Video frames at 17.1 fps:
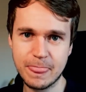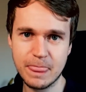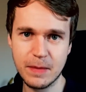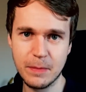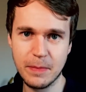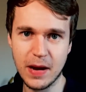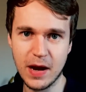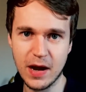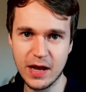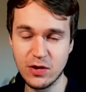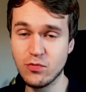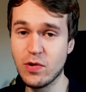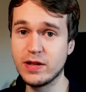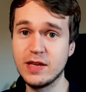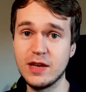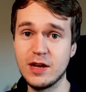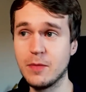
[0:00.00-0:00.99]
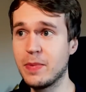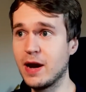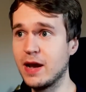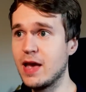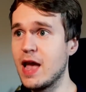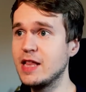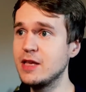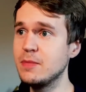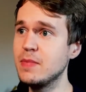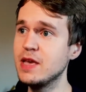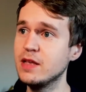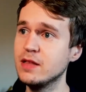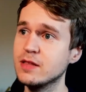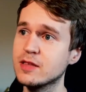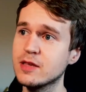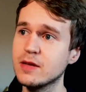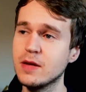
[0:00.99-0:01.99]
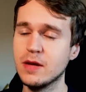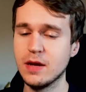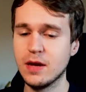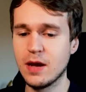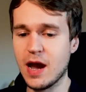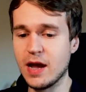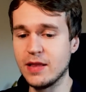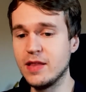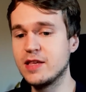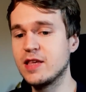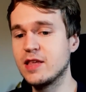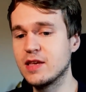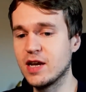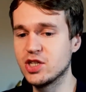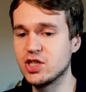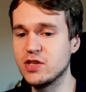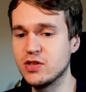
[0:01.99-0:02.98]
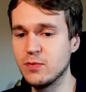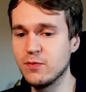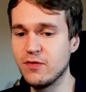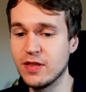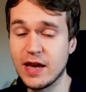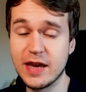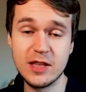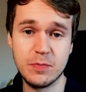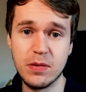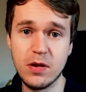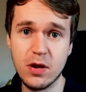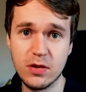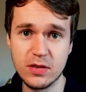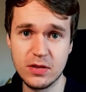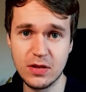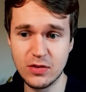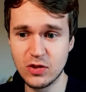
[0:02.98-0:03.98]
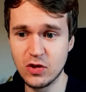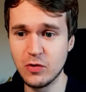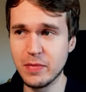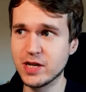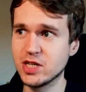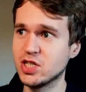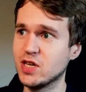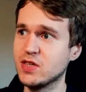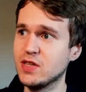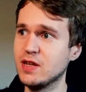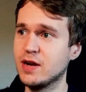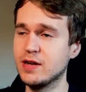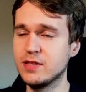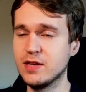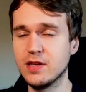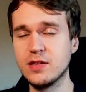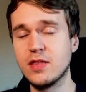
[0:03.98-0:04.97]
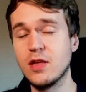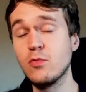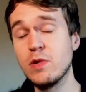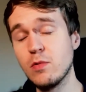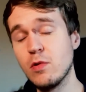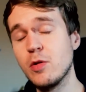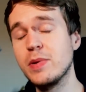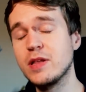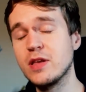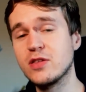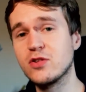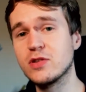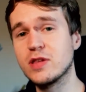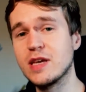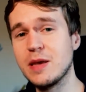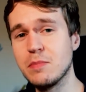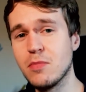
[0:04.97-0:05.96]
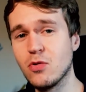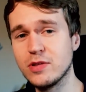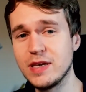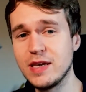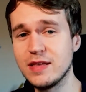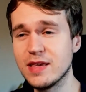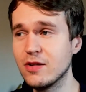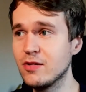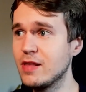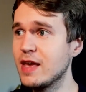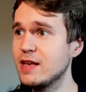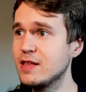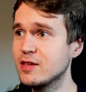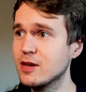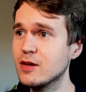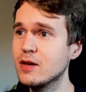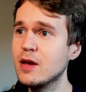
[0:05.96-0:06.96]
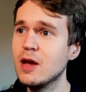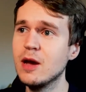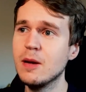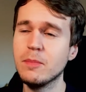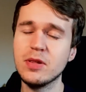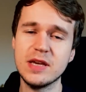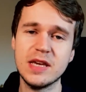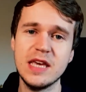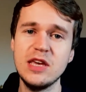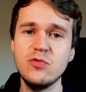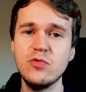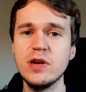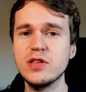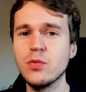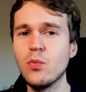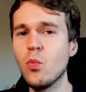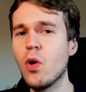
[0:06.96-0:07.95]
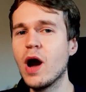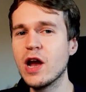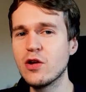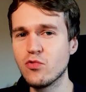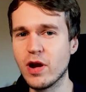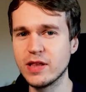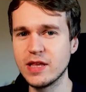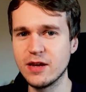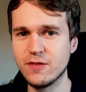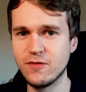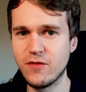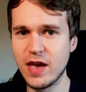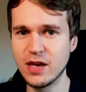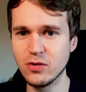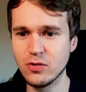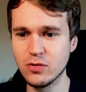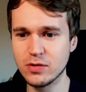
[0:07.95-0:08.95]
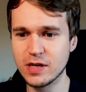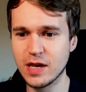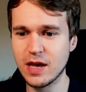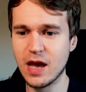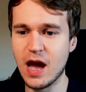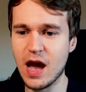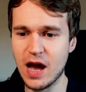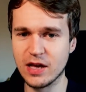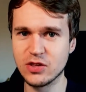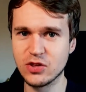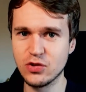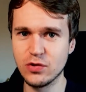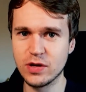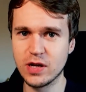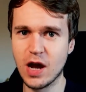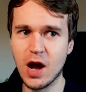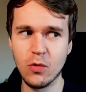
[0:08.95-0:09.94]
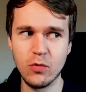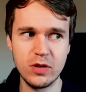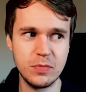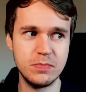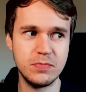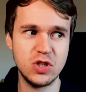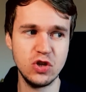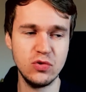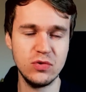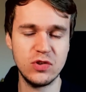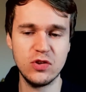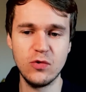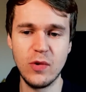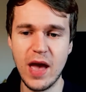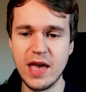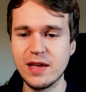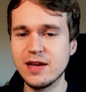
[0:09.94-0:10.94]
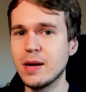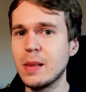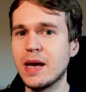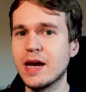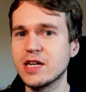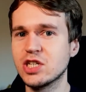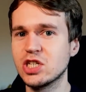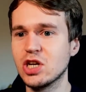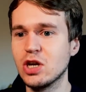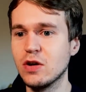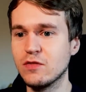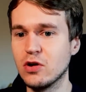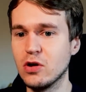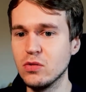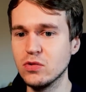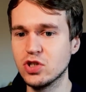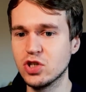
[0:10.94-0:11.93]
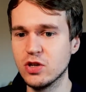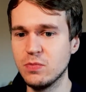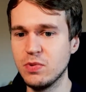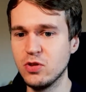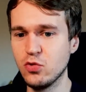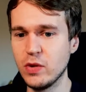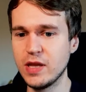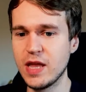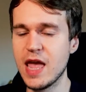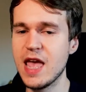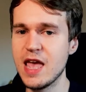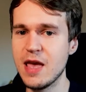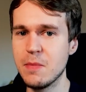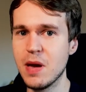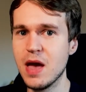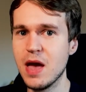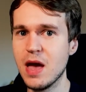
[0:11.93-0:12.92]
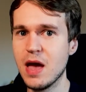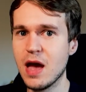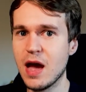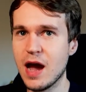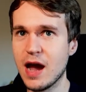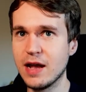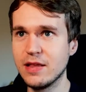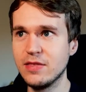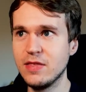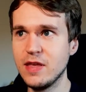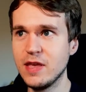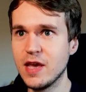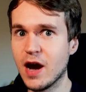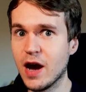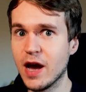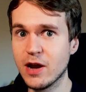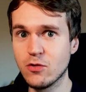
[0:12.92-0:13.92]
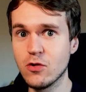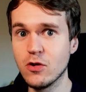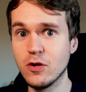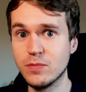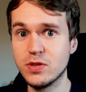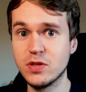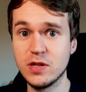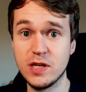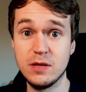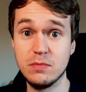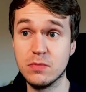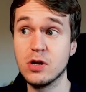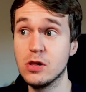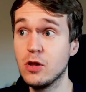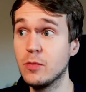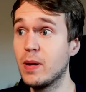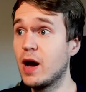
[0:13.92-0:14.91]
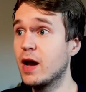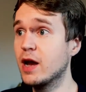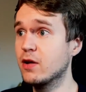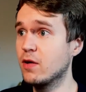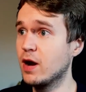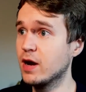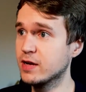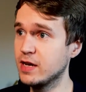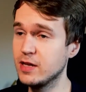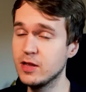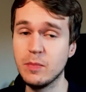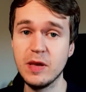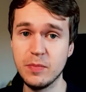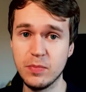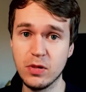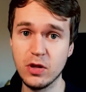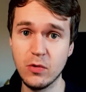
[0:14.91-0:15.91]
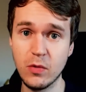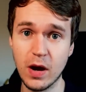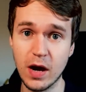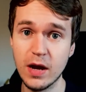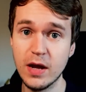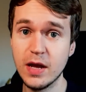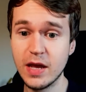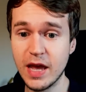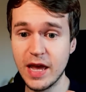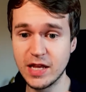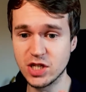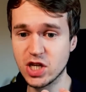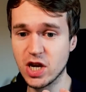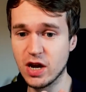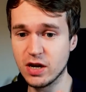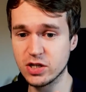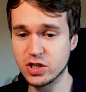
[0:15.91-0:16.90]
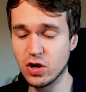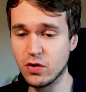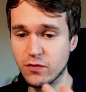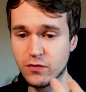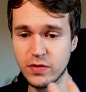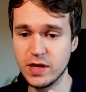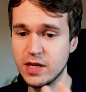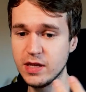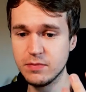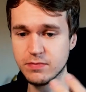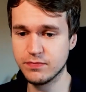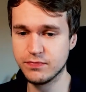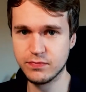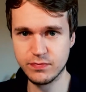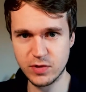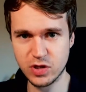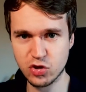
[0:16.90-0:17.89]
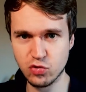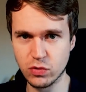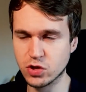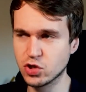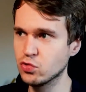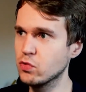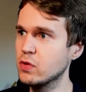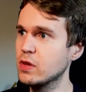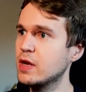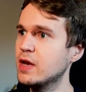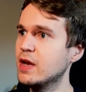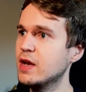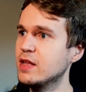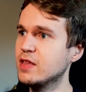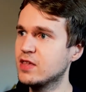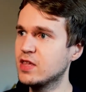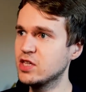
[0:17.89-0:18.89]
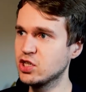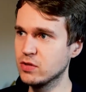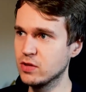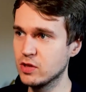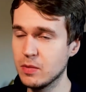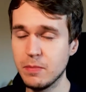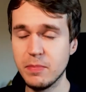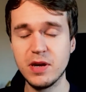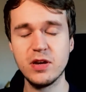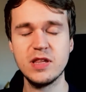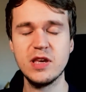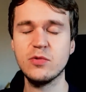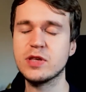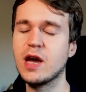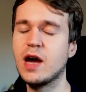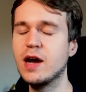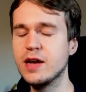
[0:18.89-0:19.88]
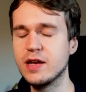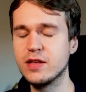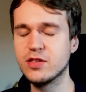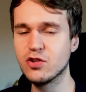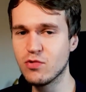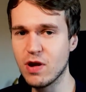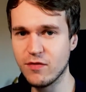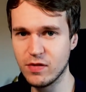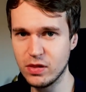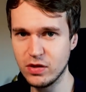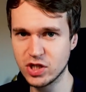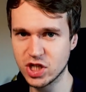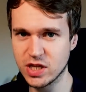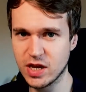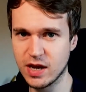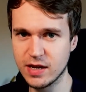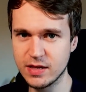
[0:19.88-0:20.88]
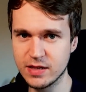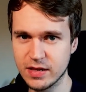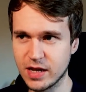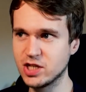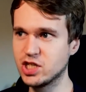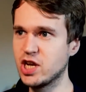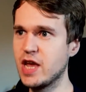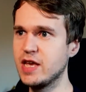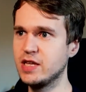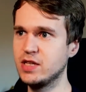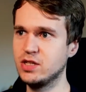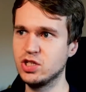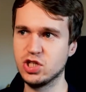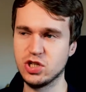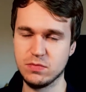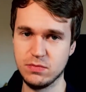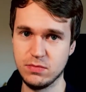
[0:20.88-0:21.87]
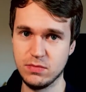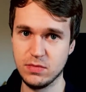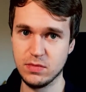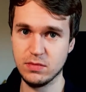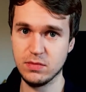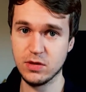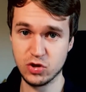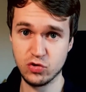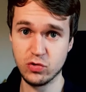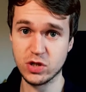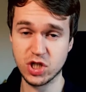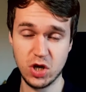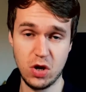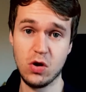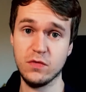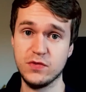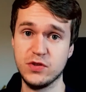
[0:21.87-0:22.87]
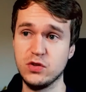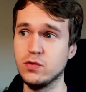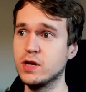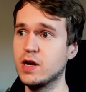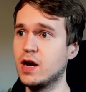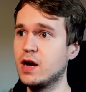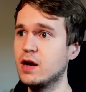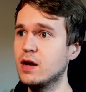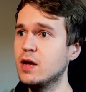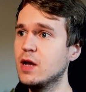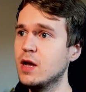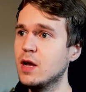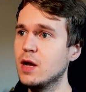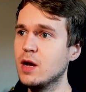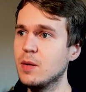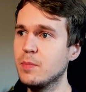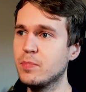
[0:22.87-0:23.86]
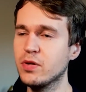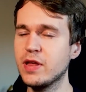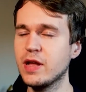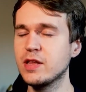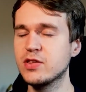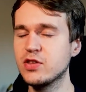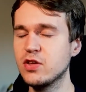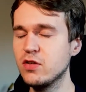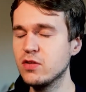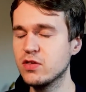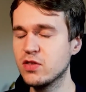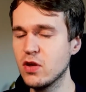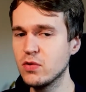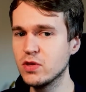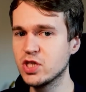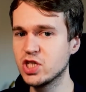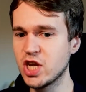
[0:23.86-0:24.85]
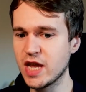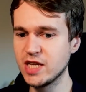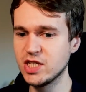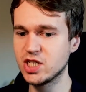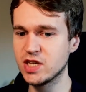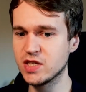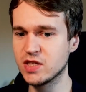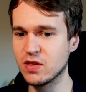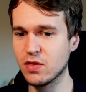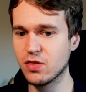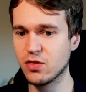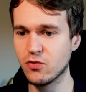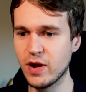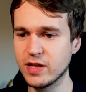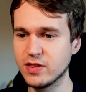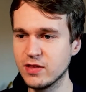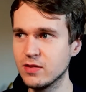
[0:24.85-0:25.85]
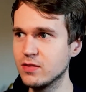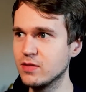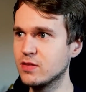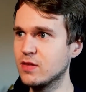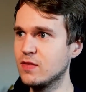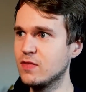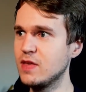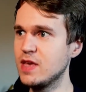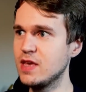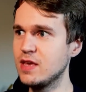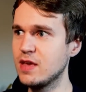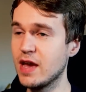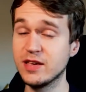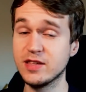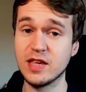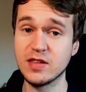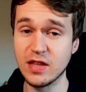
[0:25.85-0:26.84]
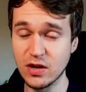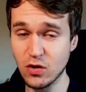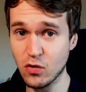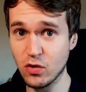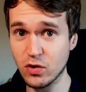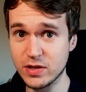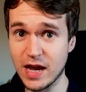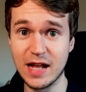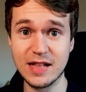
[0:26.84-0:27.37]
by Rangnick by any means, and this is actually something that is pertinent to Manchester United that we will be discussing in more detail later. But the key reason why Rangnick failed at Stuttgart was due to a clash of cultures between him and the higher-ups, the club hierarchy, the people who are in charge of the structural decisions, because he was hired to revolutionise and change the structure of Stuttgart. But then as soon as those changes threatened the existing order and